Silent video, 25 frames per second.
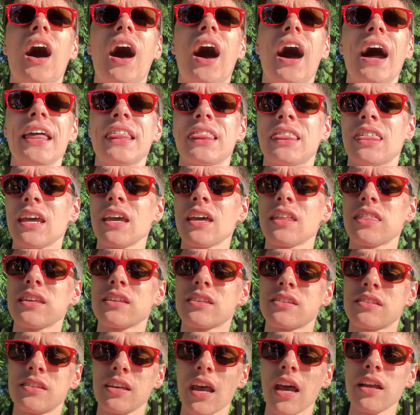I think
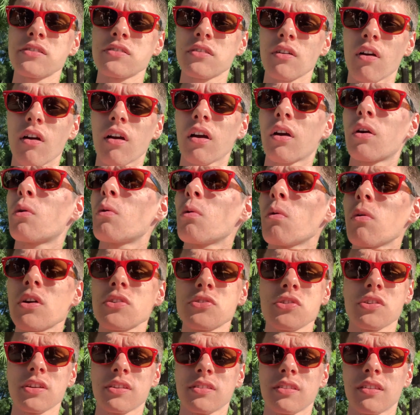the sets are
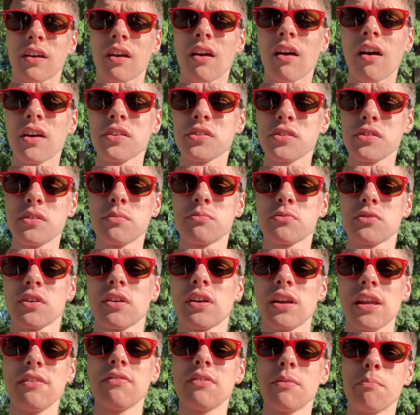gorgeous. The costumes
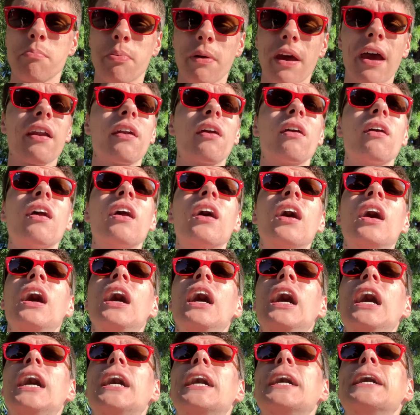are even better.
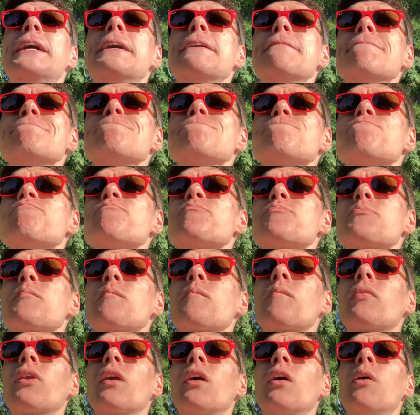
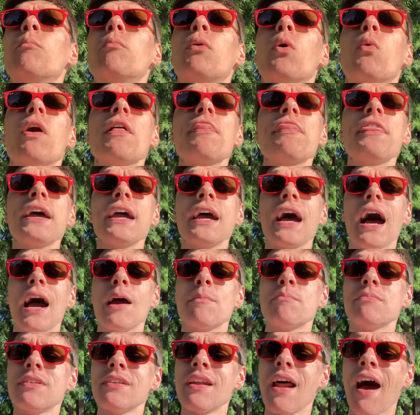The one thing
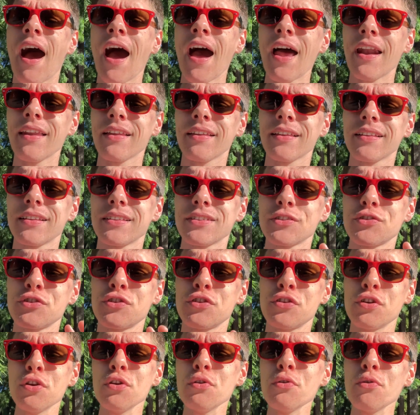I'm not
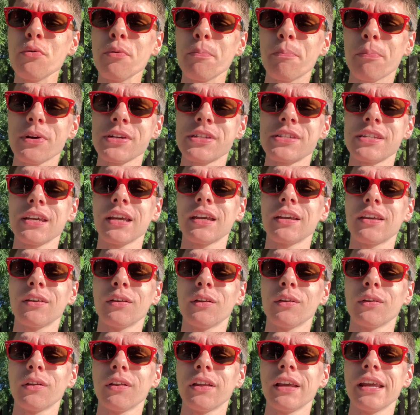too
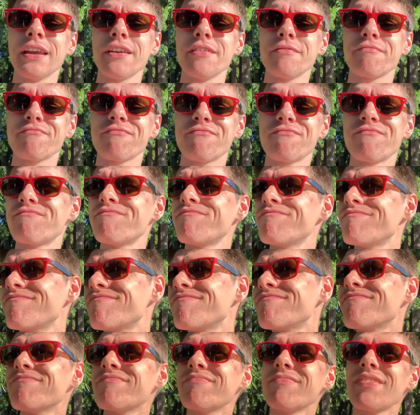particularly
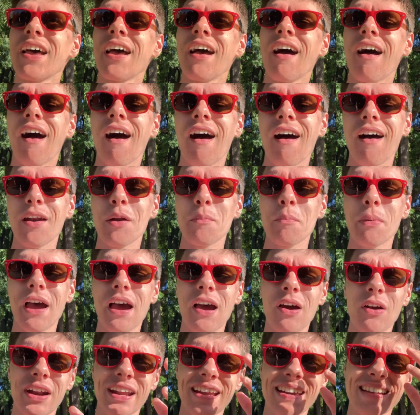hot
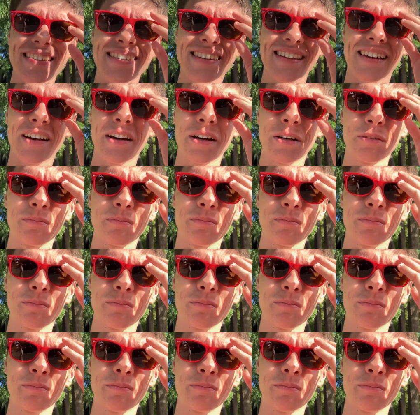about is the